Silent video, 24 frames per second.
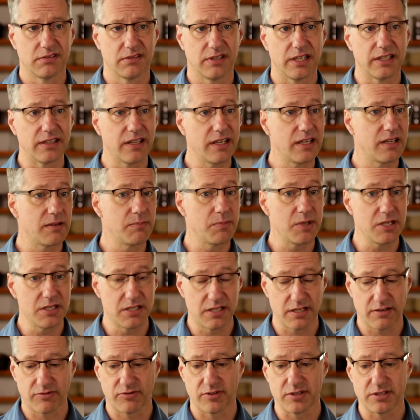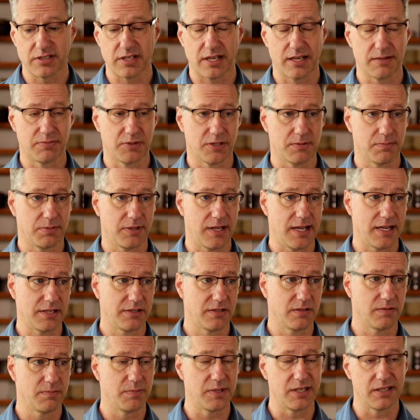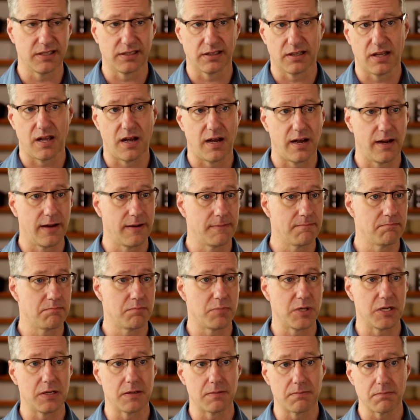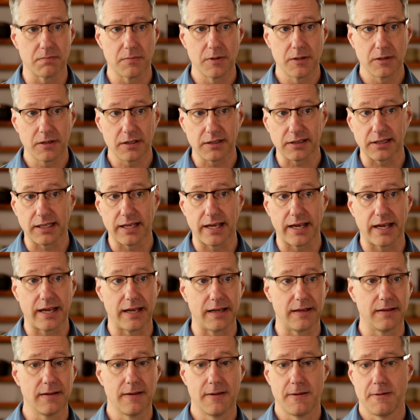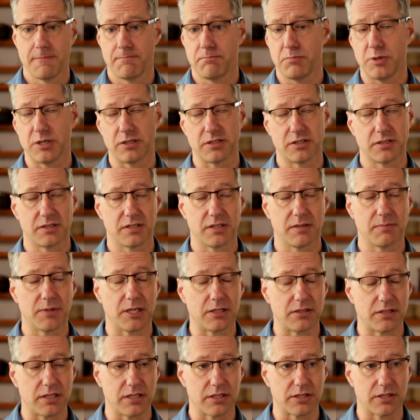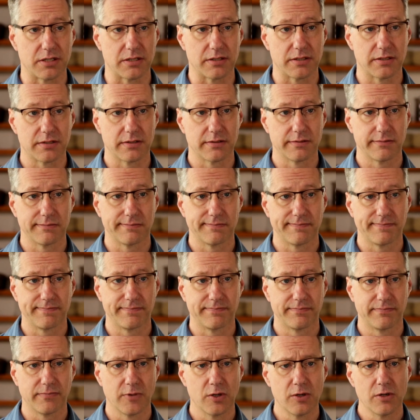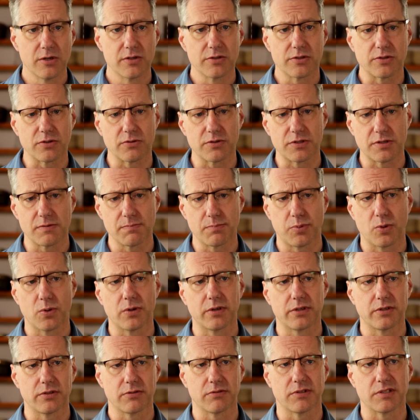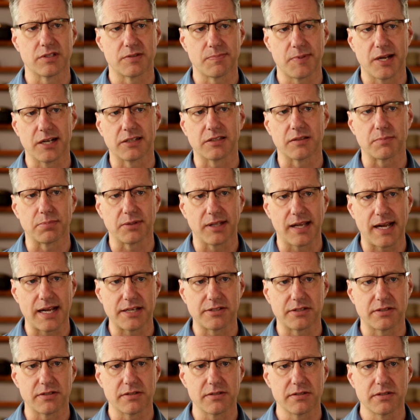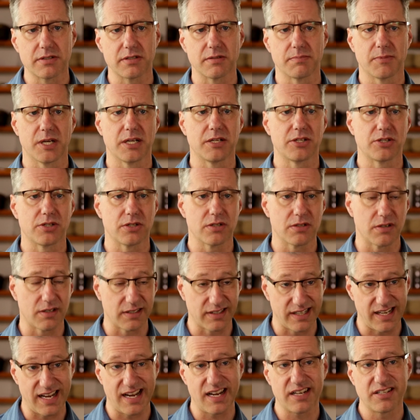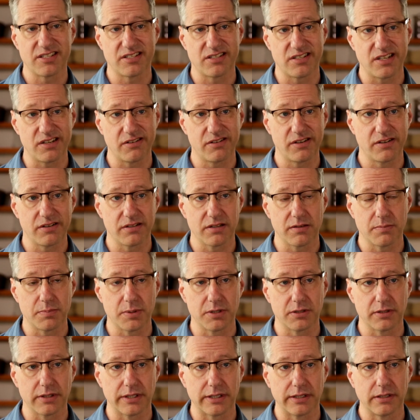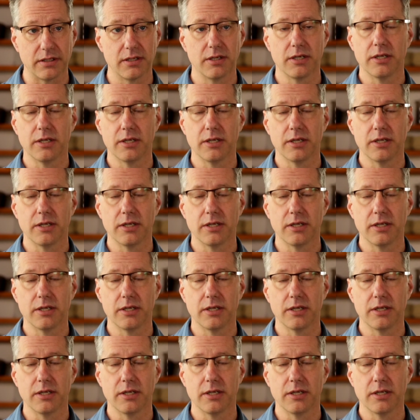And they can be different types of plaster, be it lime, be it clay, be it cementitious. So it's important to inspect the plasters to make sure on the exterior of the building